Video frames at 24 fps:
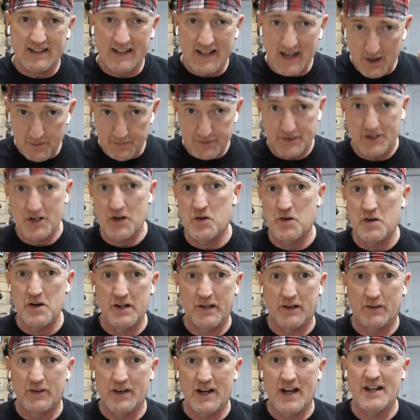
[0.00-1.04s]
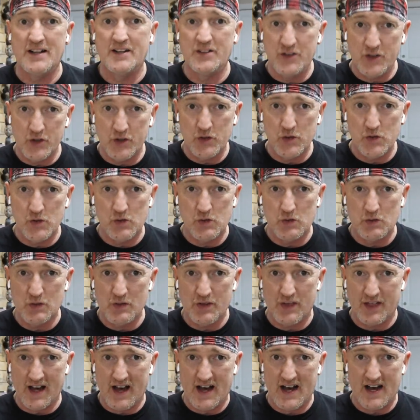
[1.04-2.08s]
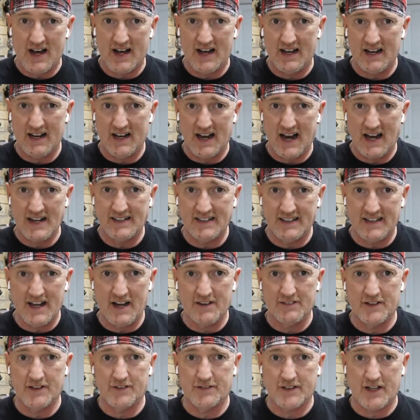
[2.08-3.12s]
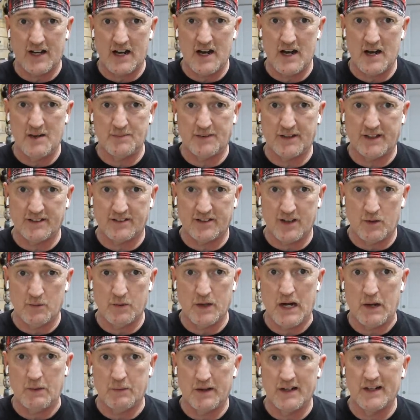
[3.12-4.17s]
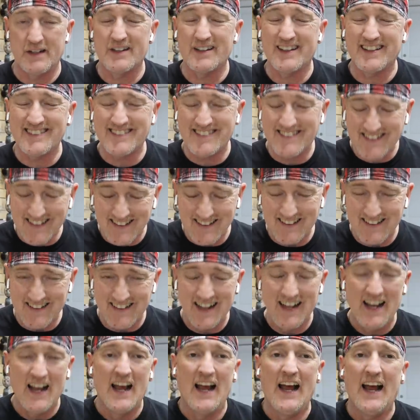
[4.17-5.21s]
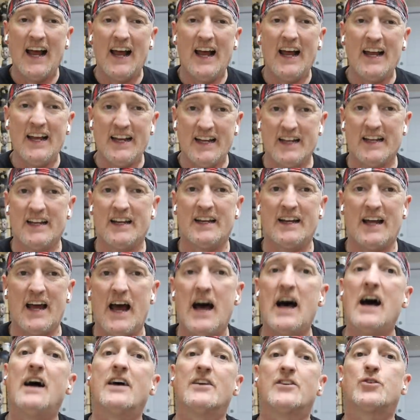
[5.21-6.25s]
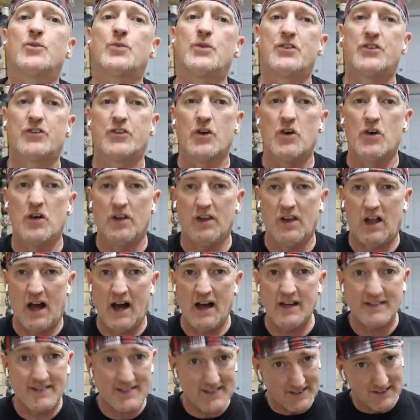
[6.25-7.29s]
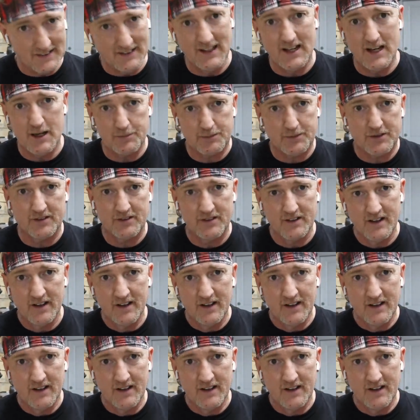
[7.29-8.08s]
kept going when I knew that I didn't have enough time to get done what I wanted to get done, and as a result, I slipped,